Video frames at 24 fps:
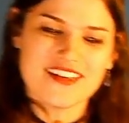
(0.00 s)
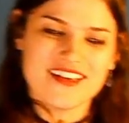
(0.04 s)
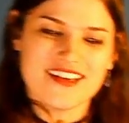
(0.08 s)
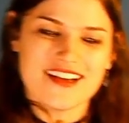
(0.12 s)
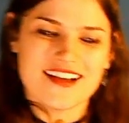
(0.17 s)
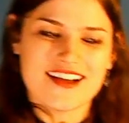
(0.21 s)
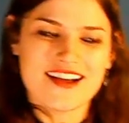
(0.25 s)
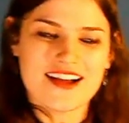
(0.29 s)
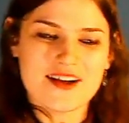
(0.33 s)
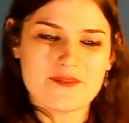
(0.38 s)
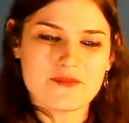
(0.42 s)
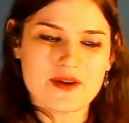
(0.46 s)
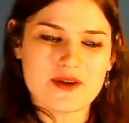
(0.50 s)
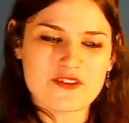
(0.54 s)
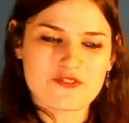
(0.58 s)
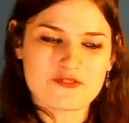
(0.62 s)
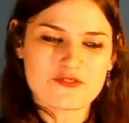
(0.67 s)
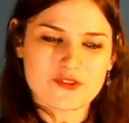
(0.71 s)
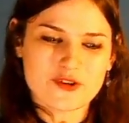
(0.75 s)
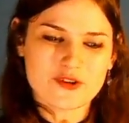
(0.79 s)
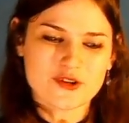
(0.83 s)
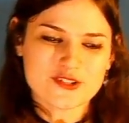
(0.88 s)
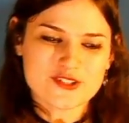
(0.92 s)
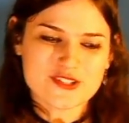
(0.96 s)
My
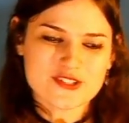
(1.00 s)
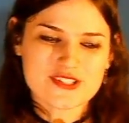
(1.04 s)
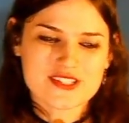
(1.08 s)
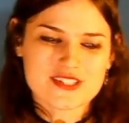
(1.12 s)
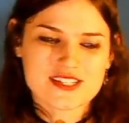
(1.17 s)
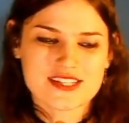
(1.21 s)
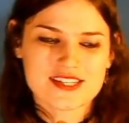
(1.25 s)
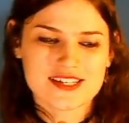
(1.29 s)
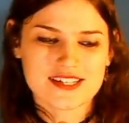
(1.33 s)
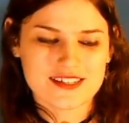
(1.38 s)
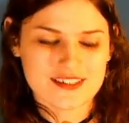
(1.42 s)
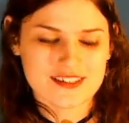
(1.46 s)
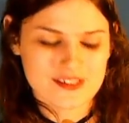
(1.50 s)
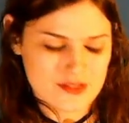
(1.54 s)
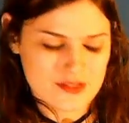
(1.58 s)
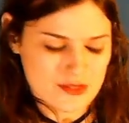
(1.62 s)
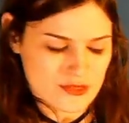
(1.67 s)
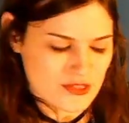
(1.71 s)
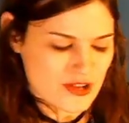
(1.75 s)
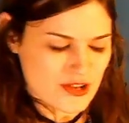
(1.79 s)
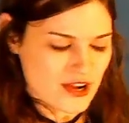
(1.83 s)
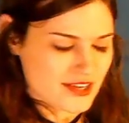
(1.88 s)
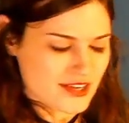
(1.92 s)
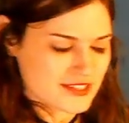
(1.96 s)
first
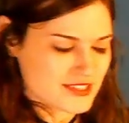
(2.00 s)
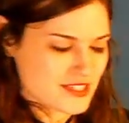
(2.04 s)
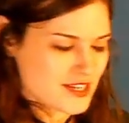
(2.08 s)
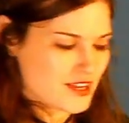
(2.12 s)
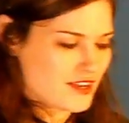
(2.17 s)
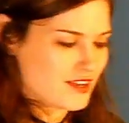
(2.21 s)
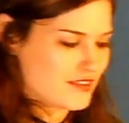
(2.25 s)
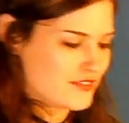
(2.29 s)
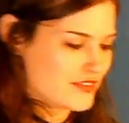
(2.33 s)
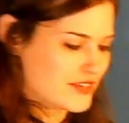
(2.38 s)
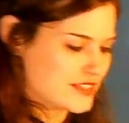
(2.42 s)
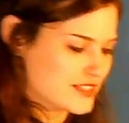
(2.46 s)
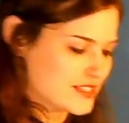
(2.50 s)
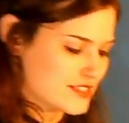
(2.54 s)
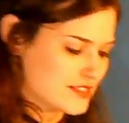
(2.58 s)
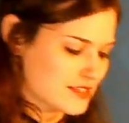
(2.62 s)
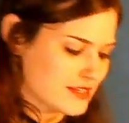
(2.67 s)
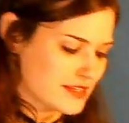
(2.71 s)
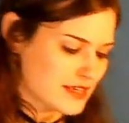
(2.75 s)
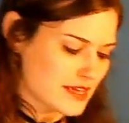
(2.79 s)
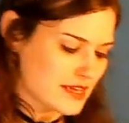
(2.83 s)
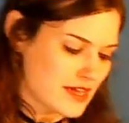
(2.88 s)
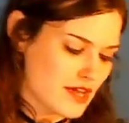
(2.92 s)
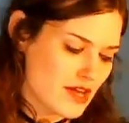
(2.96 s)
thought,
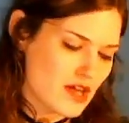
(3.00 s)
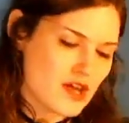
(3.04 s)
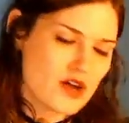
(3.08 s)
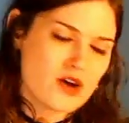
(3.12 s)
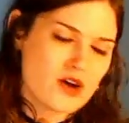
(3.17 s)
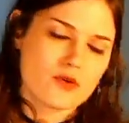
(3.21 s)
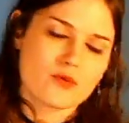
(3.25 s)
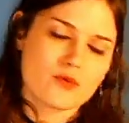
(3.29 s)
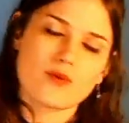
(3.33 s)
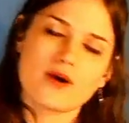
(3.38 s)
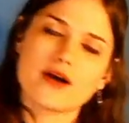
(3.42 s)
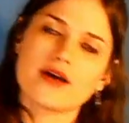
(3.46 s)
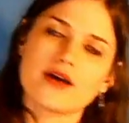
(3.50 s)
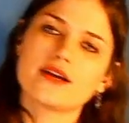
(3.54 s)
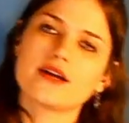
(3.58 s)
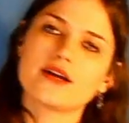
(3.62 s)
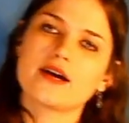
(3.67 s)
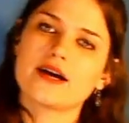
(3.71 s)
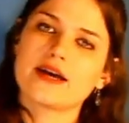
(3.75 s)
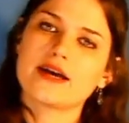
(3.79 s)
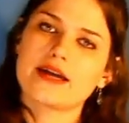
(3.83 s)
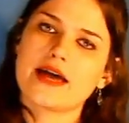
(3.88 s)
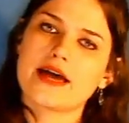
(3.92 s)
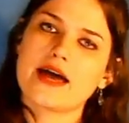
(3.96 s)
obviously, when
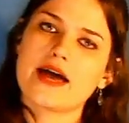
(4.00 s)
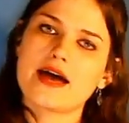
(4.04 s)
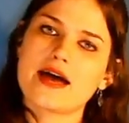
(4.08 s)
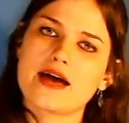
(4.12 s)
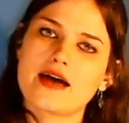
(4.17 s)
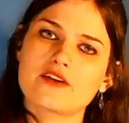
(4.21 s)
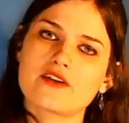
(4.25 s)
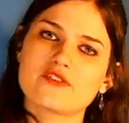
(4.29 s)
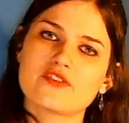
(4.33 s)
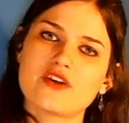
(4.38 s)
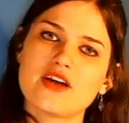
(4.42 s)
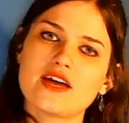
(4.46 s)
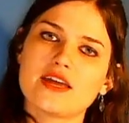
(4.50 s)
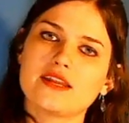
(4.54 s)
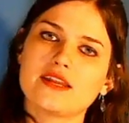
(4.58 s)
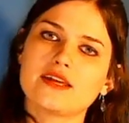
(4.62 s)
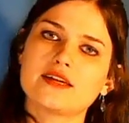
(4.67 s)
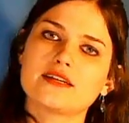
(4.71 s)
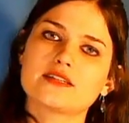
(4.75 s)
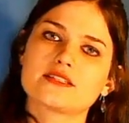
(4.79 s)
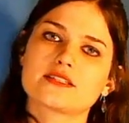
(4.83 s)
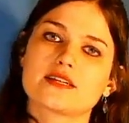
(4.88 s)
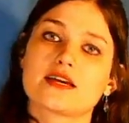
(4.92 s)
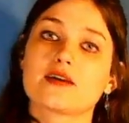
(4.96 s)
I have
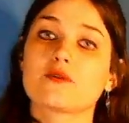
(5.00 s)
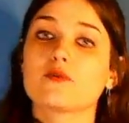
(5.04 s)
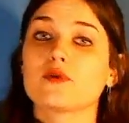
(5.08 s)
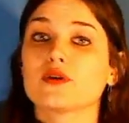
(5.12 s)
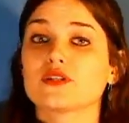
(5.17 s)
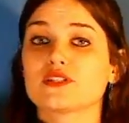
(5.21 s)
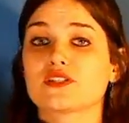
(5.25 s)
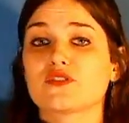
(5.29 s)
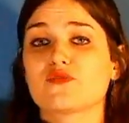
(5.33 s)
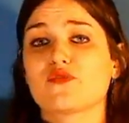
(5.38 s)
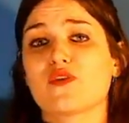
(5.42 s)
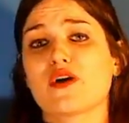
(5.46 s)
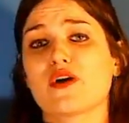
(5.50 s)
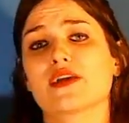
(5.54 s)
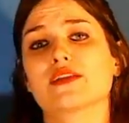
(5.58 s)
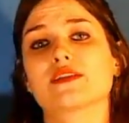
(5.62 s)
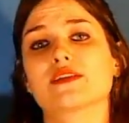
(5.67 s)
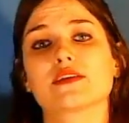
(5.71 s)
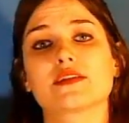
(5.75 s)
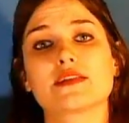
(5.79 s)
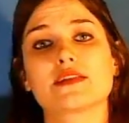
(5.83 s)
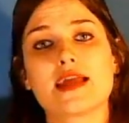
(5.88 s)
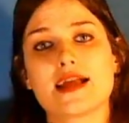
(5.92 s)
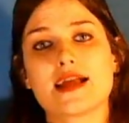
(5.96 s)
headaches, I want to find
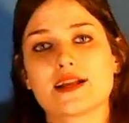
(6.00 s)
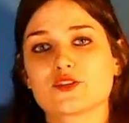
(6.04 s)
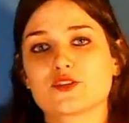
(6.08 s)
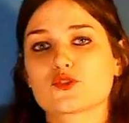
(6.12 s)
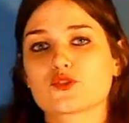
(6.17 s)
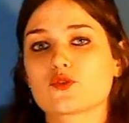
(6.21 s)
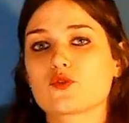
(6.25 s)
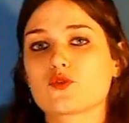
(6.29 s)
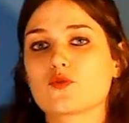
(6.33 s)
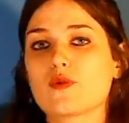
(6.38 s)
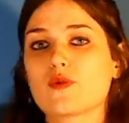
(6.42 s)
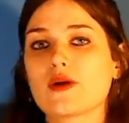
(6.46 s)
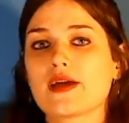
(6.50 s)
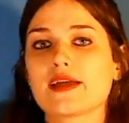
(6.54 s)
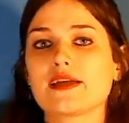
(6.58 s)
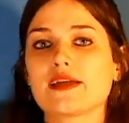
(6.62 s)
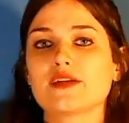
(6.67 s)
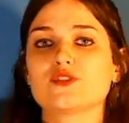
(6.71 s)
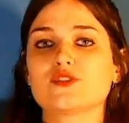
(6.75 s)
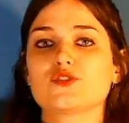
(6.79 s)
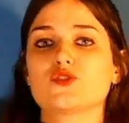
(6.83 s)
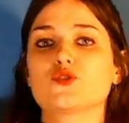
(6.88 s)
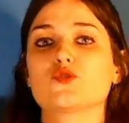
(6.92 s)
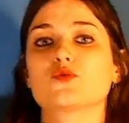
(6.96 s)
a natural way
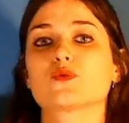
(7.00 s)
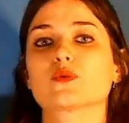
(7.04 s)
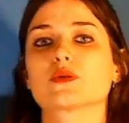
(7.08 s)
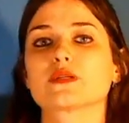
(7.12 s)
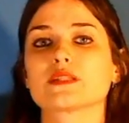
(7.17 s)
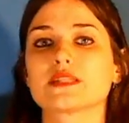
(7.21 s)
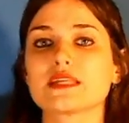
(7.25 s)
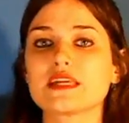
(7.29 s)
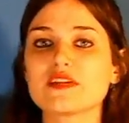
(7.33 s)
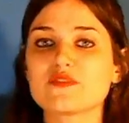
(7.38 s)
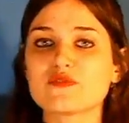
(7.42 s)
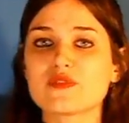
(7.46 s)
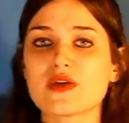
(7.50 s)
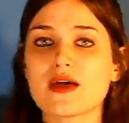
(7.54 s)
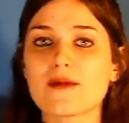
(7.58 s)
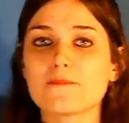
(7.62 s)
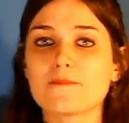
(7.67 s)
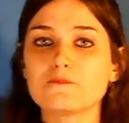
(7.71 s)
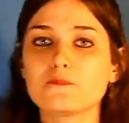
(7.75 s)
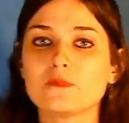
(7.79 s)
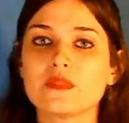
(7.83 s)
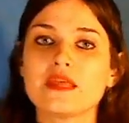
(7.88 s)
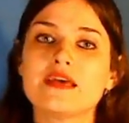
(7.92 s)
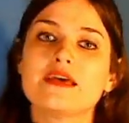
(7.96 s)
to relieve
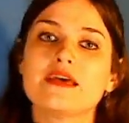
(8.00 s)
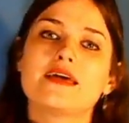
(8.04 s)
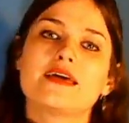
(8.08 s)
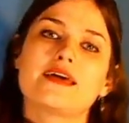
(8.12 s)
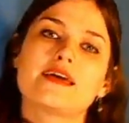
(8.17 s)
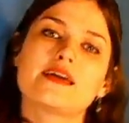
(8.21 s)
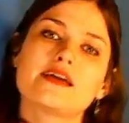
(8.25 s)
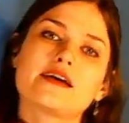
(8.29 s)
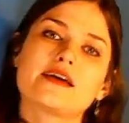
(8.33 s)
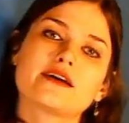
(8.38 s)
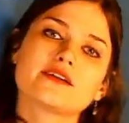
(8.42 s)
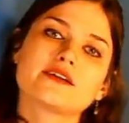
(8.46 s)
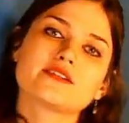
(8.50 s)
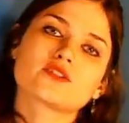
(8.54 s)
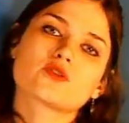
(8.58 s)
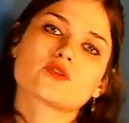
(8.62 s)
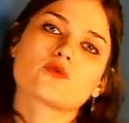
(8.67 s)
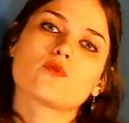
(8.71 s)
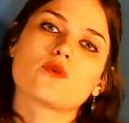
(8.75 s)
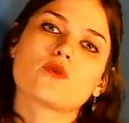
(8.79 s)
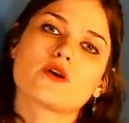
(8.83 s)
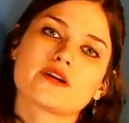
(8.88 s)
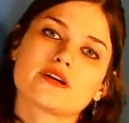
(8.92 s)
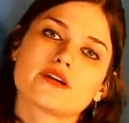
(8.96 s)
them. And
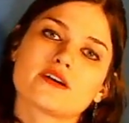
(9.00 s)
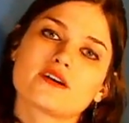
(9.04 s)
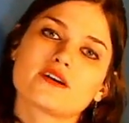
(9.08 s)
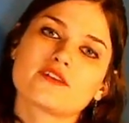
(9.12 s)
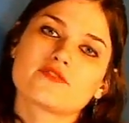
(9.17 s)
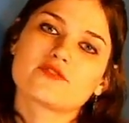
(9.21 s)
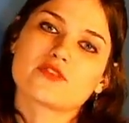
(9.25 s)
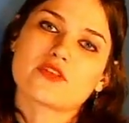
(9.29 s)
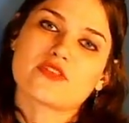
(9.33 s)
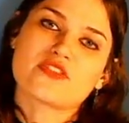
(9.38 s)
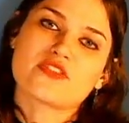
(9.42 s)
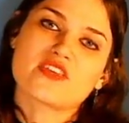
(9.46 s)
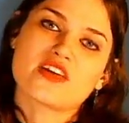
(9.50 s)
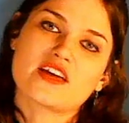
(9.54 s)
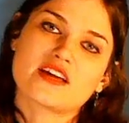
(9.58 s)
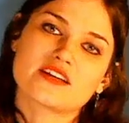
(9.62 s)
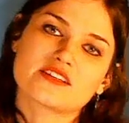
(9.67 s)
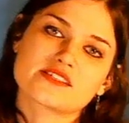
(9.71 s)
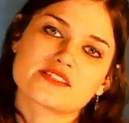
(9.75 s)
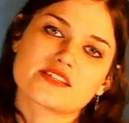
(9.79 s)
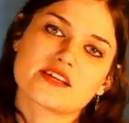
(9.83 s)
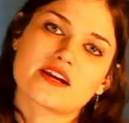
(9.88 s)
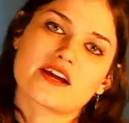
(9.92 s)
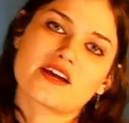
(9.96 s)
one of the
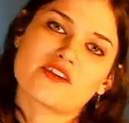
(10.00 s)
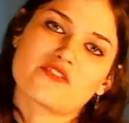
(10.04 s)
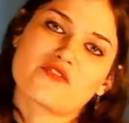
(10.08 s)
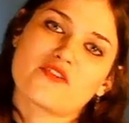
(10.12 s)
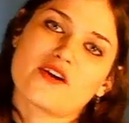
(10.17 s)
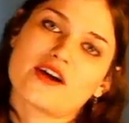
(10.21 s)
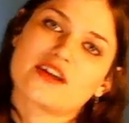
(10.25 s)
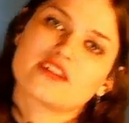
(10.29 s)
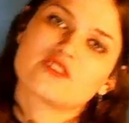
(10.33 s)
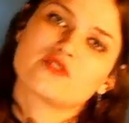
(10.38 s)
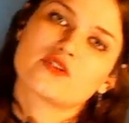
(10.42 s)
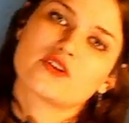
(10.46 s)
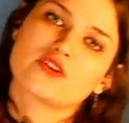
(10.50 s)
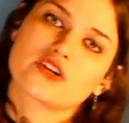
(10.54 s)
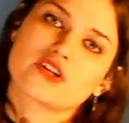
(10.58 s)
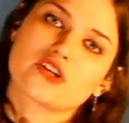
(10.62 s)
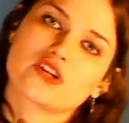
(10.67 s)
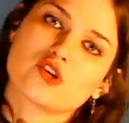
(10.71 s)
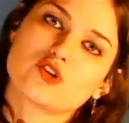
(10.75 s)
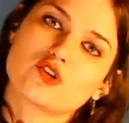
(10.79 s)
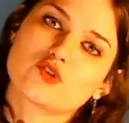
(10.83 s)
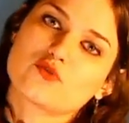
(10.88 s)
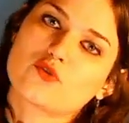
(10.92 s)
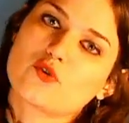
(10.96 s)
things that I find very
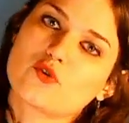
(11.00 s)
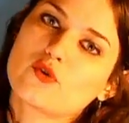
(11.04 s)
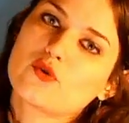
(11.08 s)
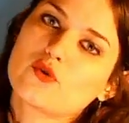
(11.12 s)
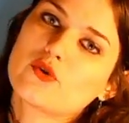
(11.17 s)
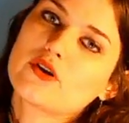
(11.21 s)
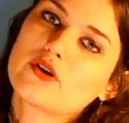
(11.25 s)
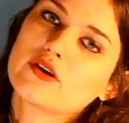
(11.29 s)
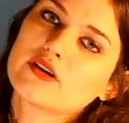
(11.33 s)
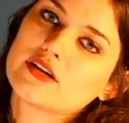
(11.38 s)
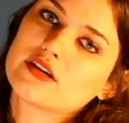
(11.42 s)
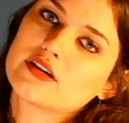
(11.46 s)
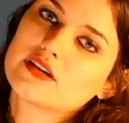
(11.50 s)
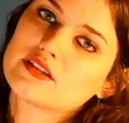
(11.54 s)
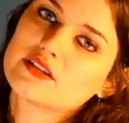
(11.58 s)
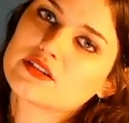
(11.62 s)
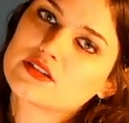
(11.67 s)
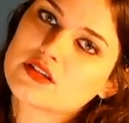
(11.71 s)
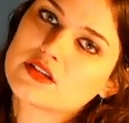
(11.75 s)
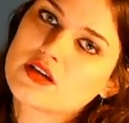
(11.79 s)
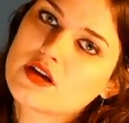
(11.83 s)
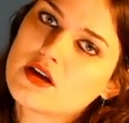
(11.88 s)
useful is